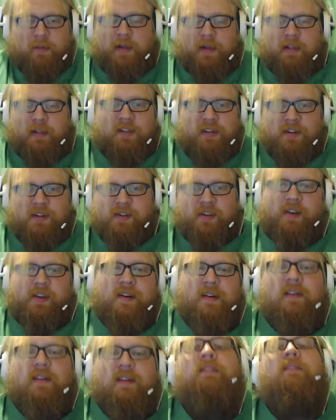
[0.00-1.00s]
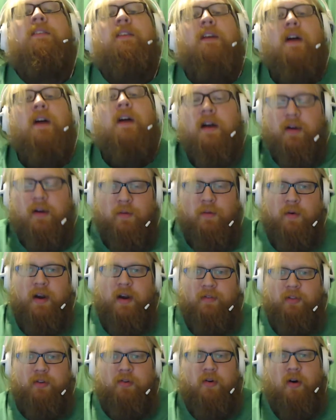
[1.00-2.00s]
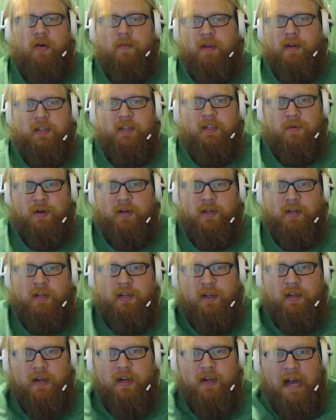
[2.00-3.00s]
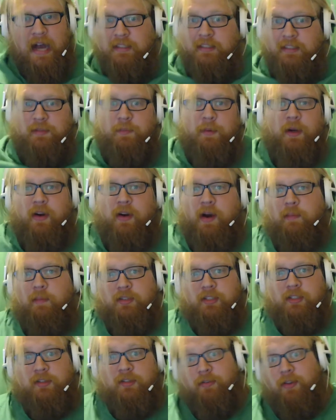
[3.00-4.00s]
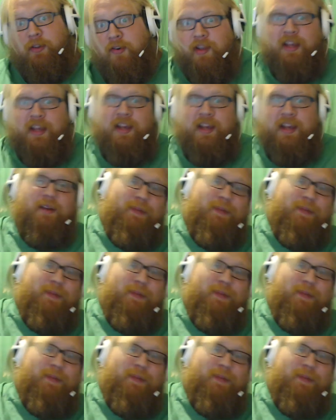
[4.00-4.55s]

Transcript: I mean, seriously, whenever the chroma key's working, I disappear. I'm just a floating head.